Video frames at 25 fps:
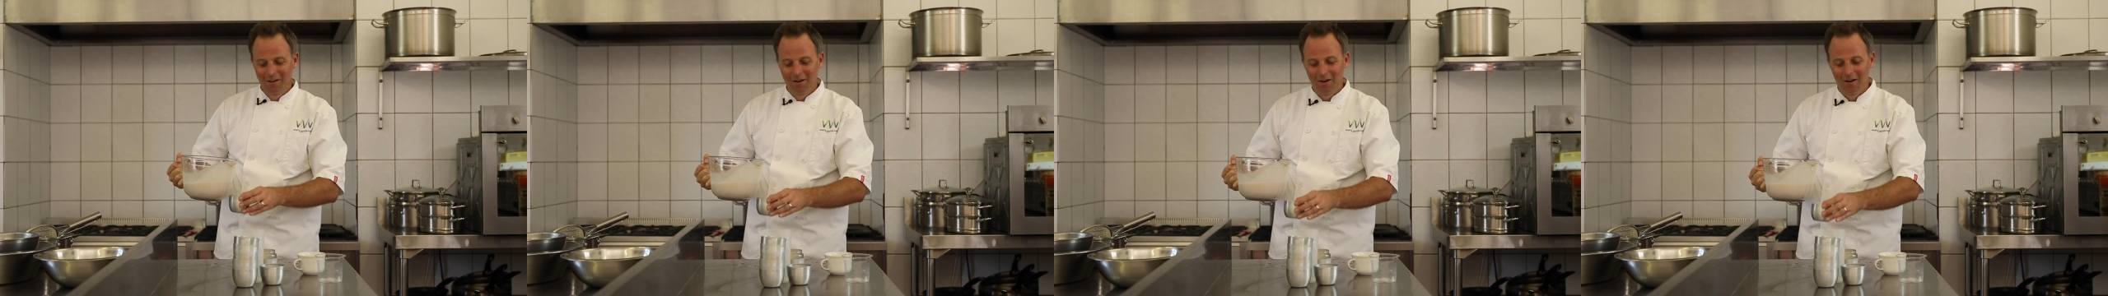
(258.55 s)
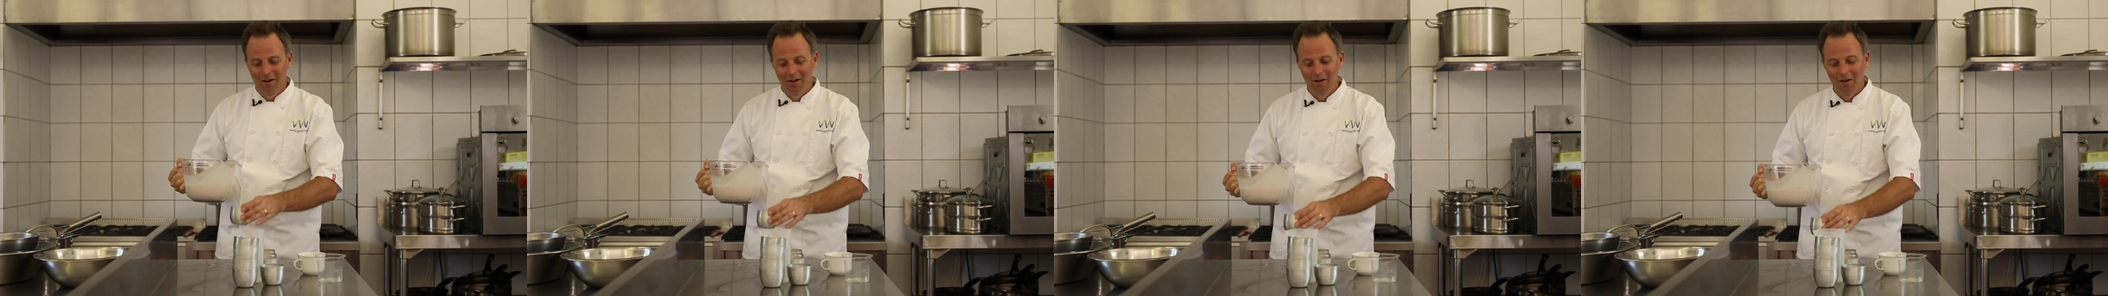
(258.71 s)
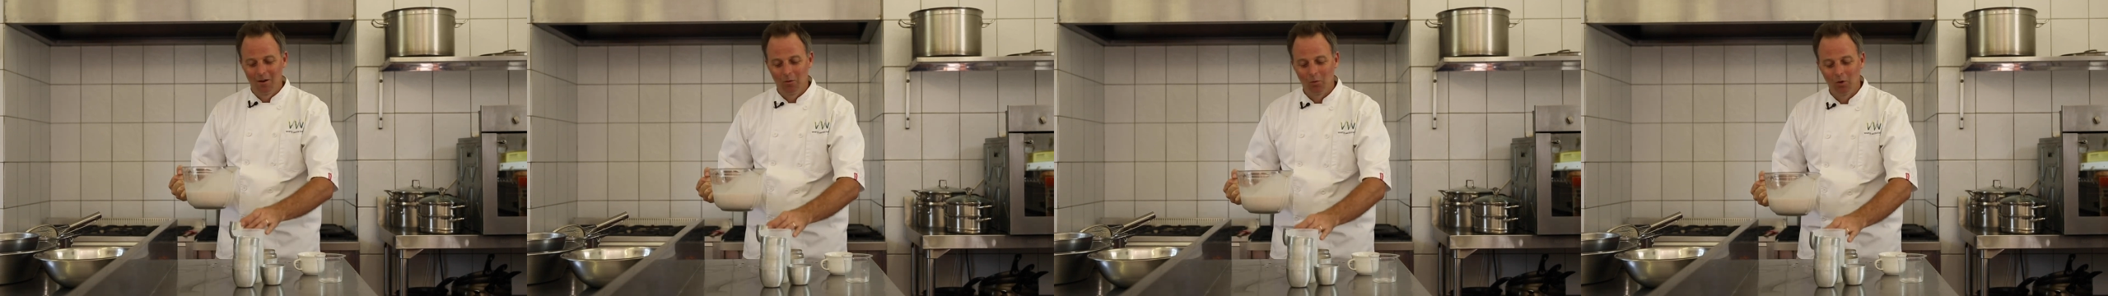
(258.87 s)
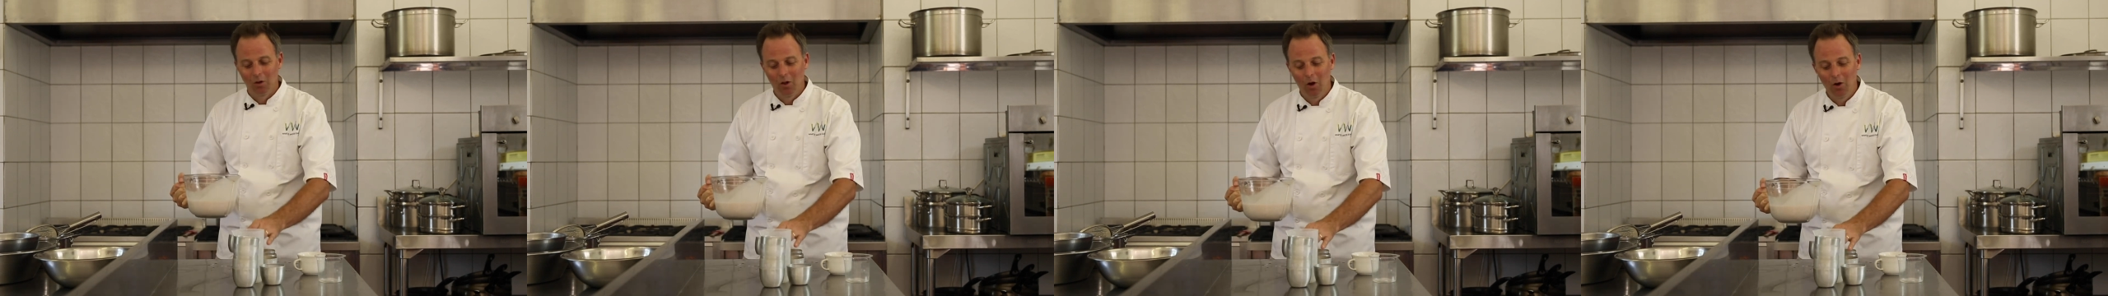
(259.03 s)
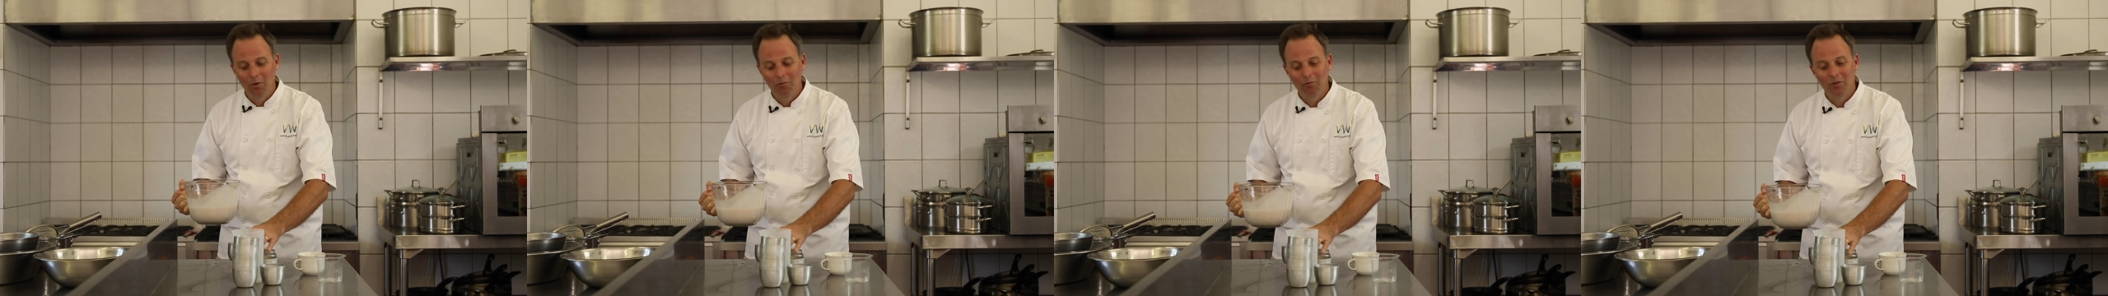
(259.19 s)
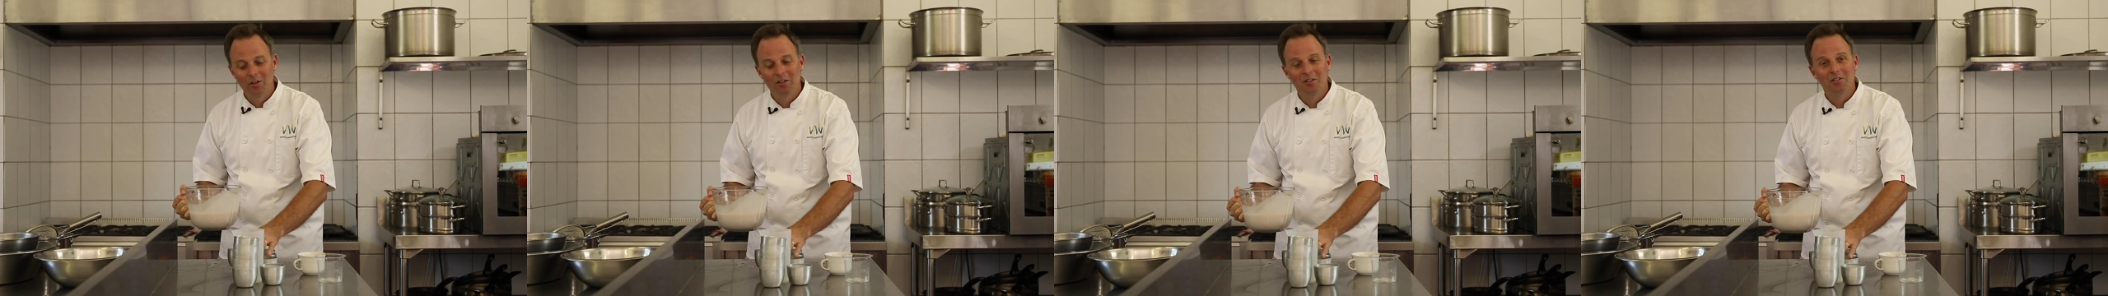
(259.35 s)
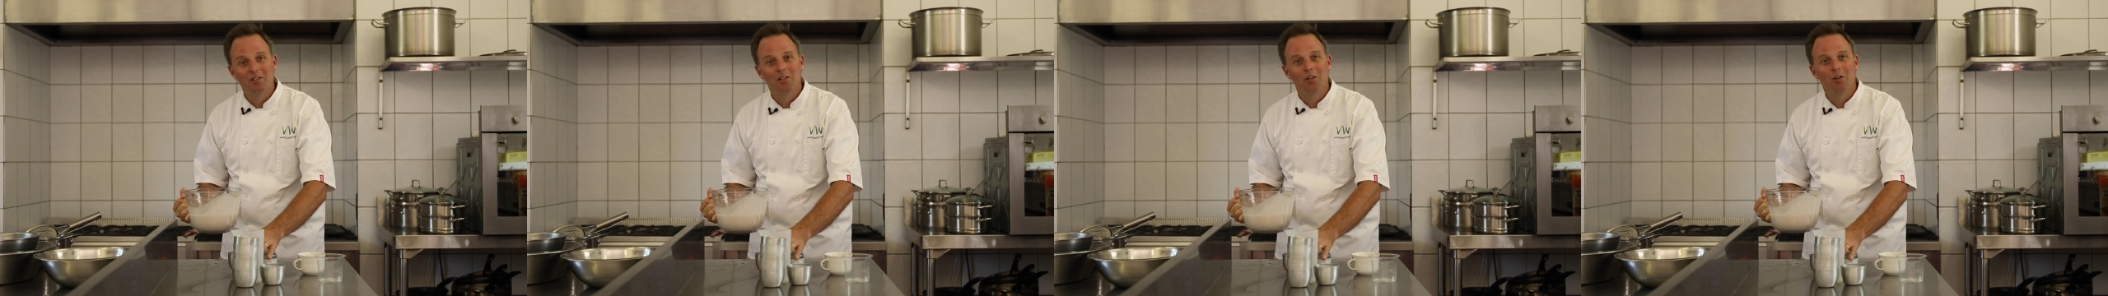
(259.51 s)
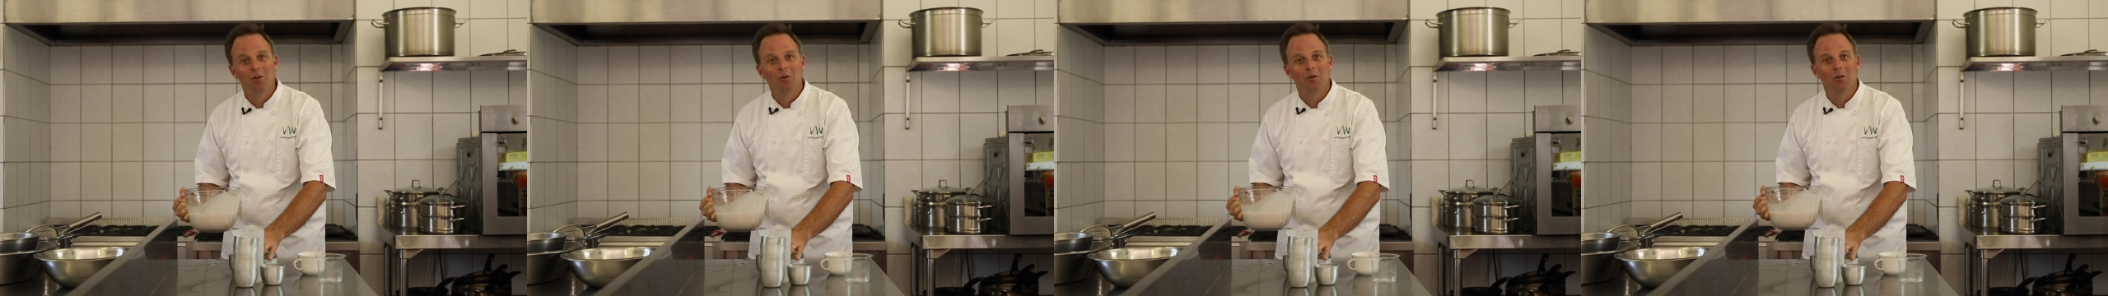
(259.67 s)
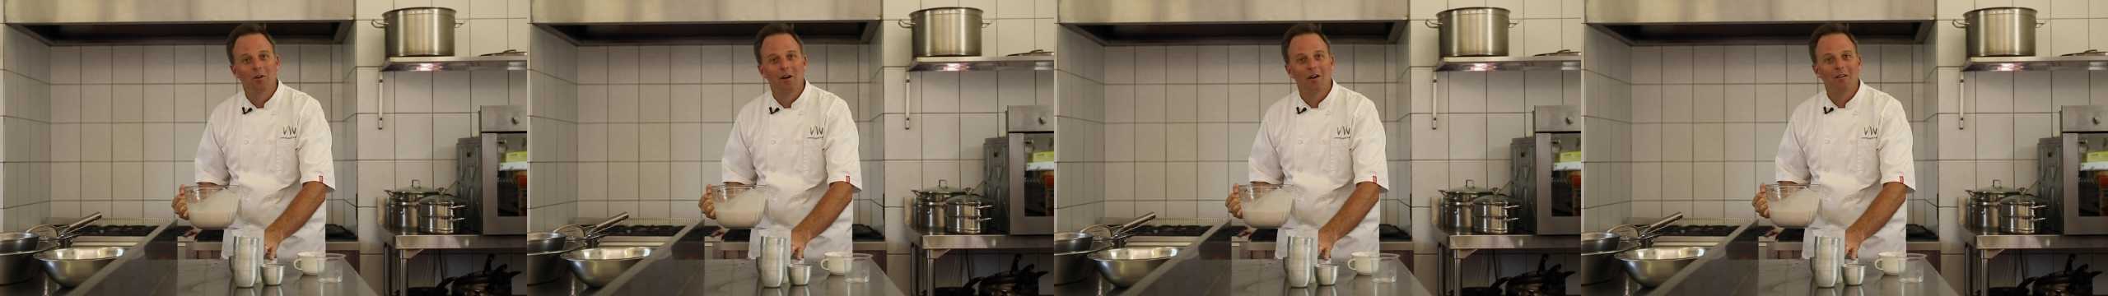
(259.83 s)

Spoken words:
We'll hopefully see you in